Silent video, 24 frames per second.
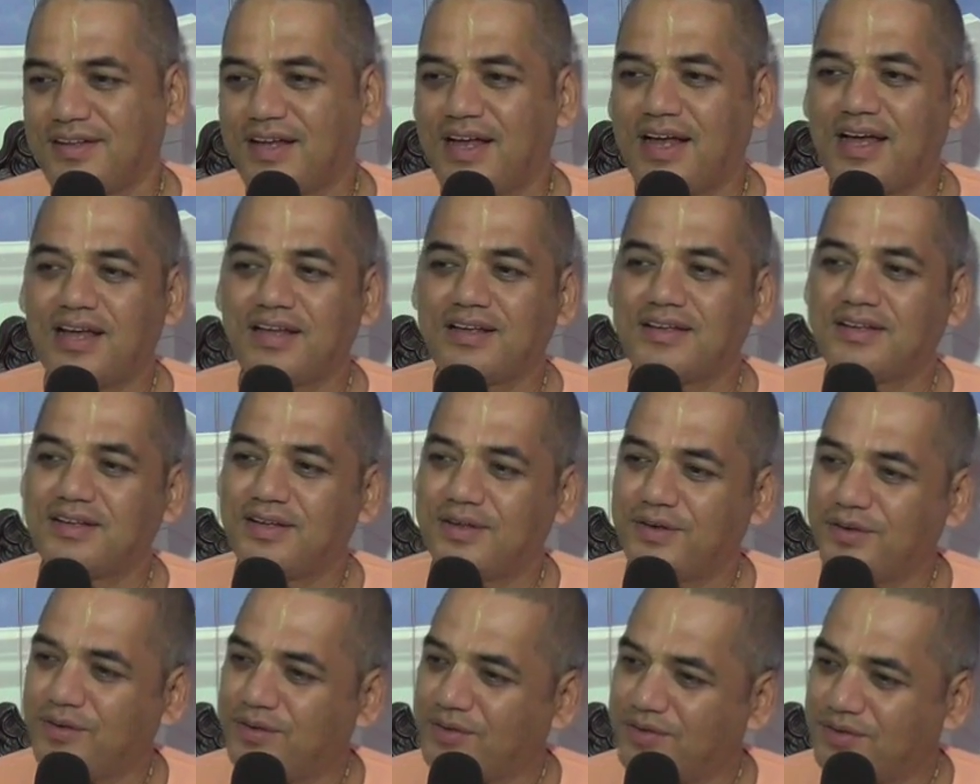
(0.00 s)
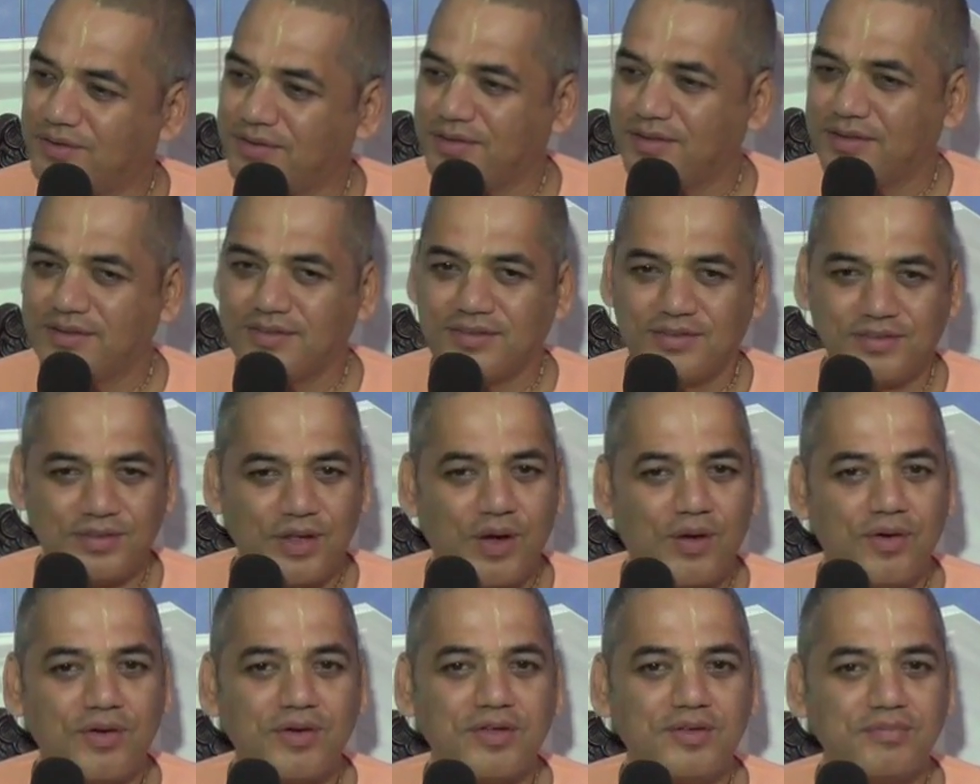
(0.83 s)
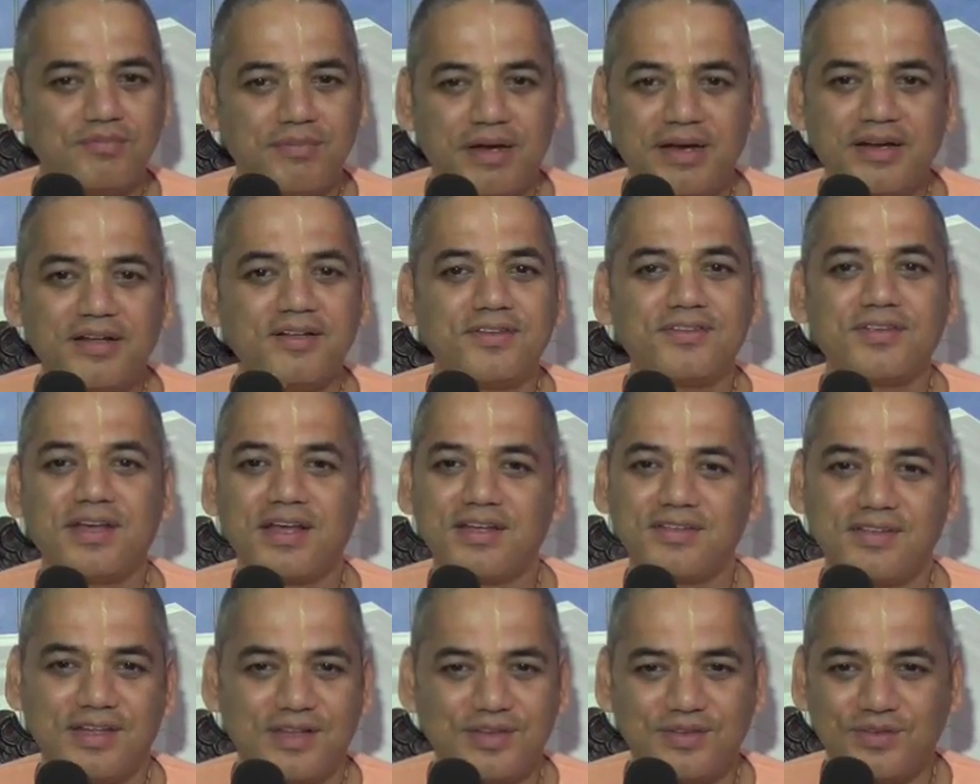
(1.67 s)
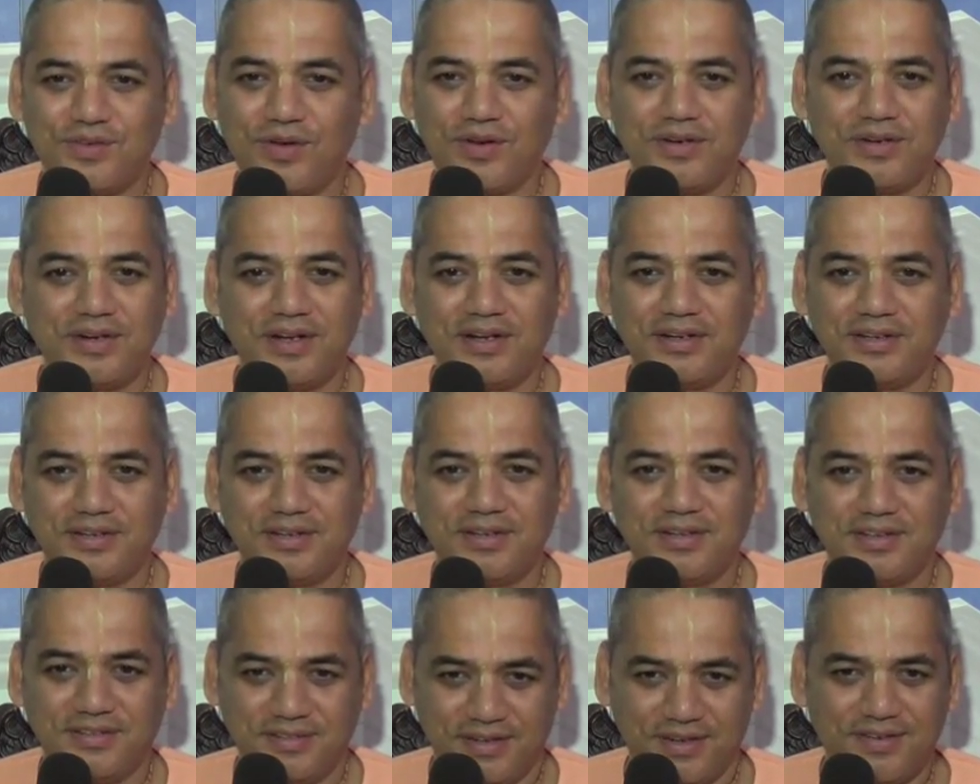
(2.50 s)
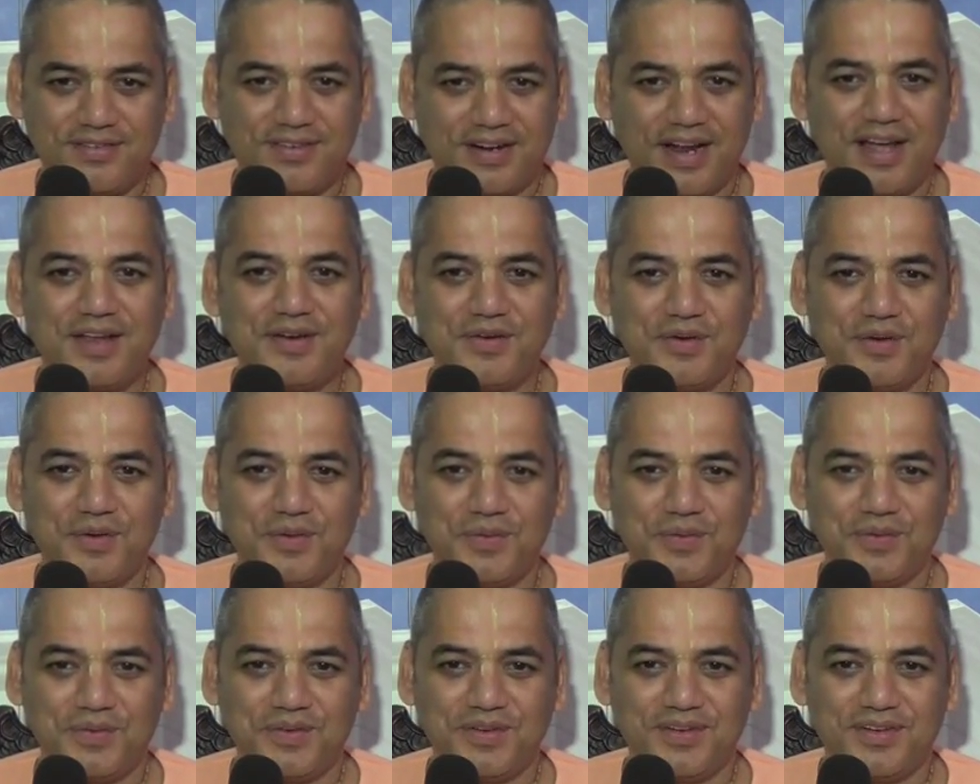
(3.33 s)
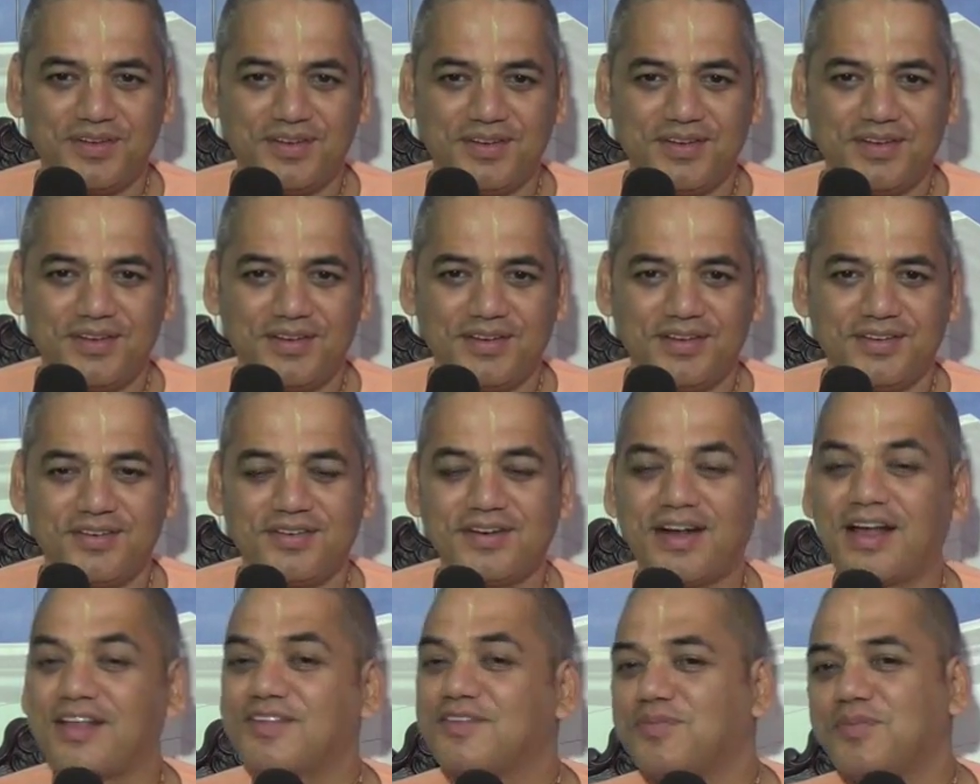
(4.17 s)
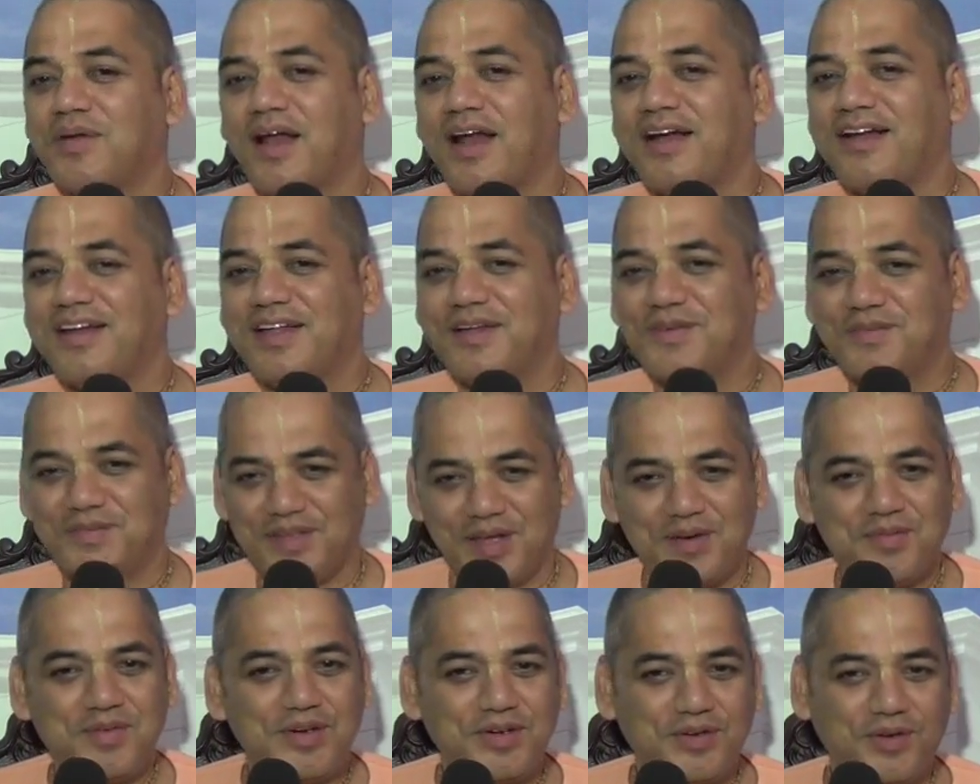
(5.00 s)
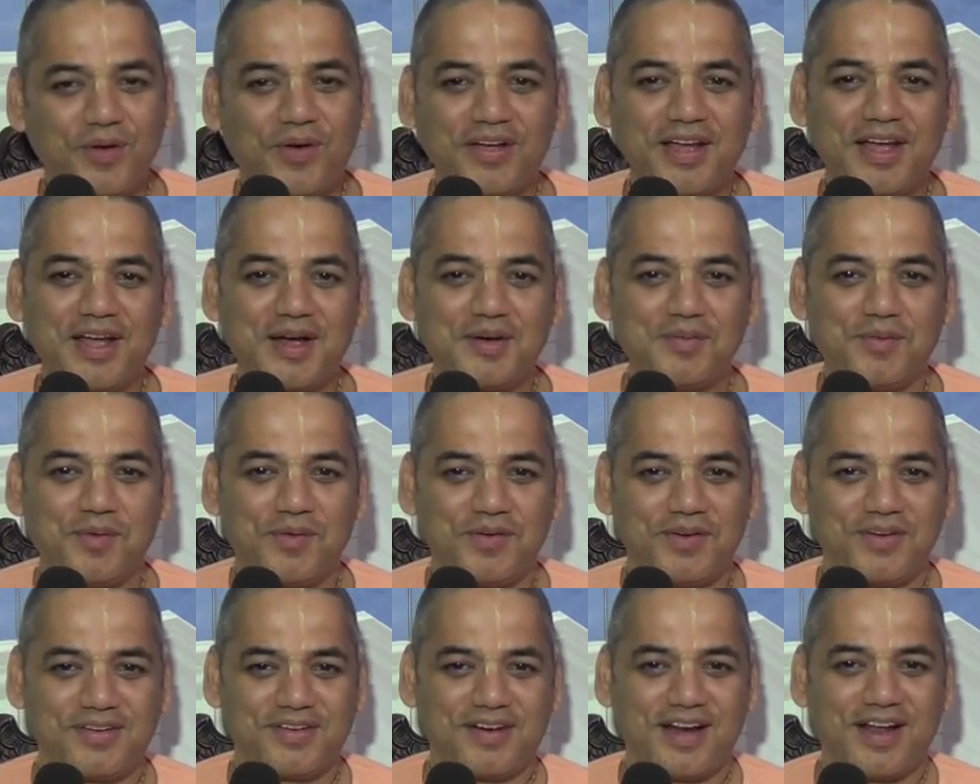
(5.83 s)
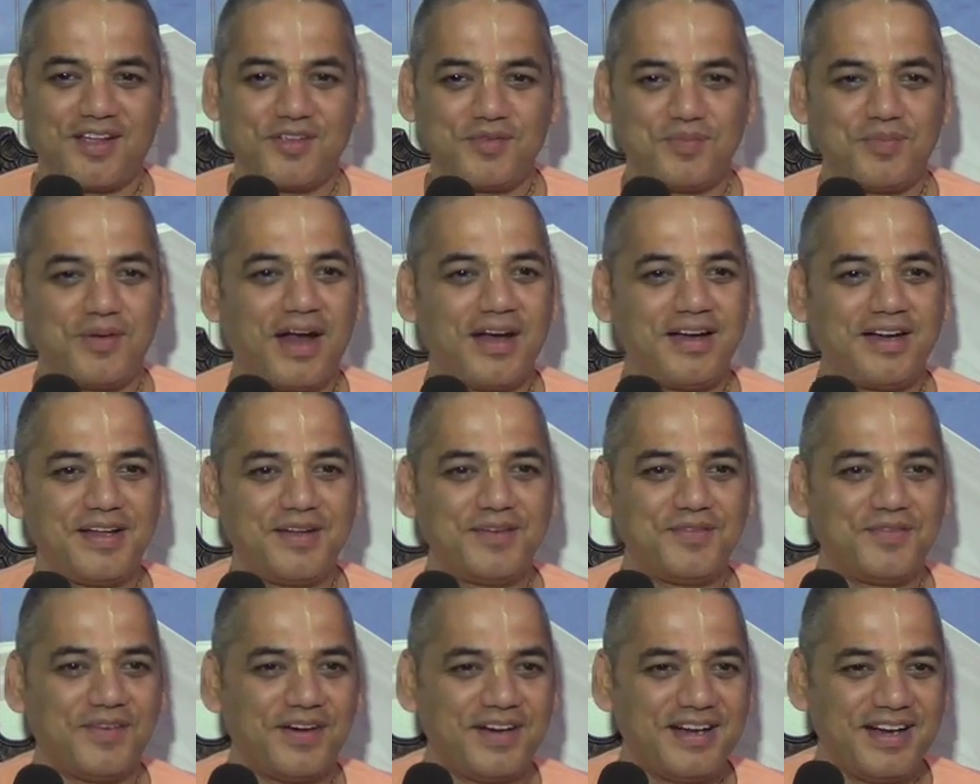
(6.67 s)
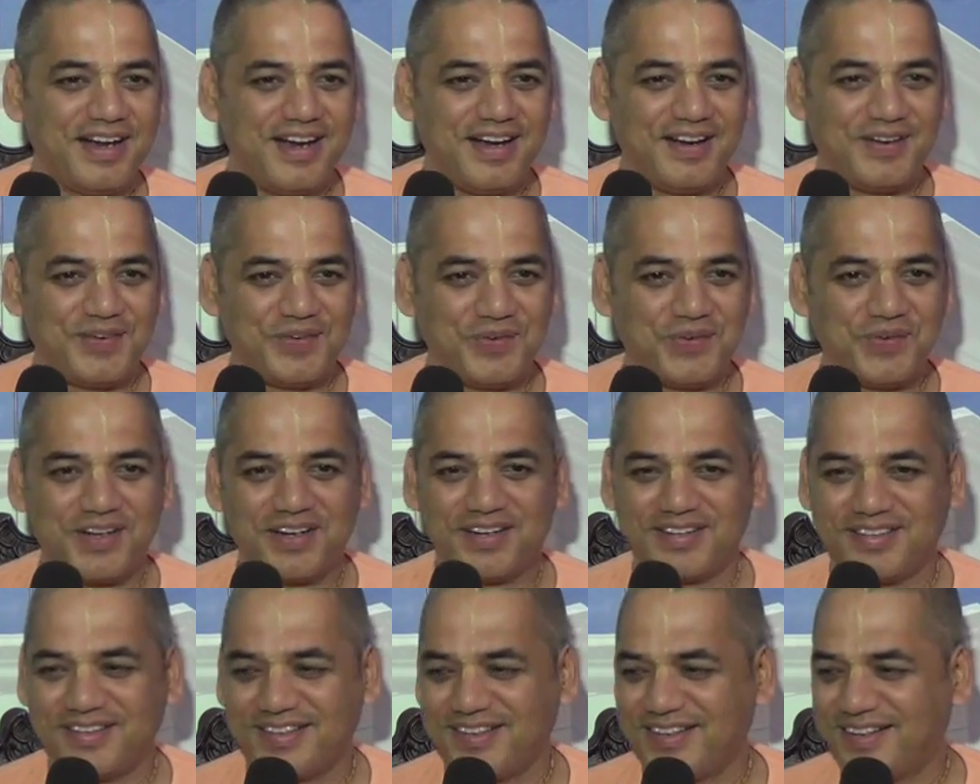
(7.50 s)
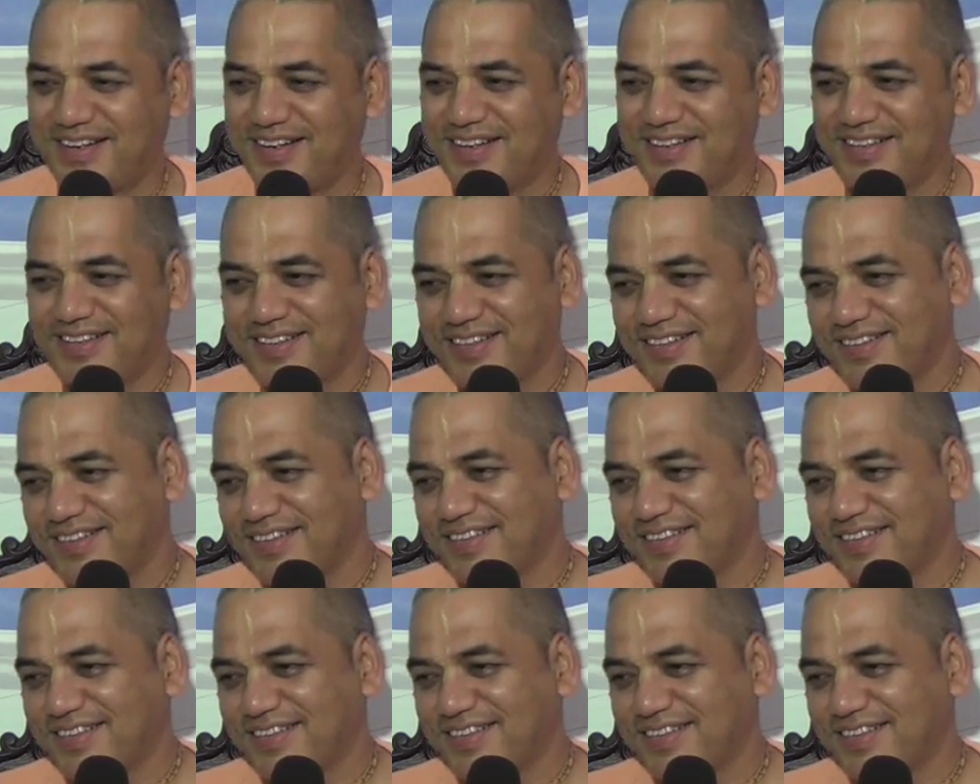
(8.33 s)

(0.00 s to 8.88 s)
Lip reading: And now medical science has not done. They're trying to do. Transplanting, they've been talking about it, transplanting one head to another head.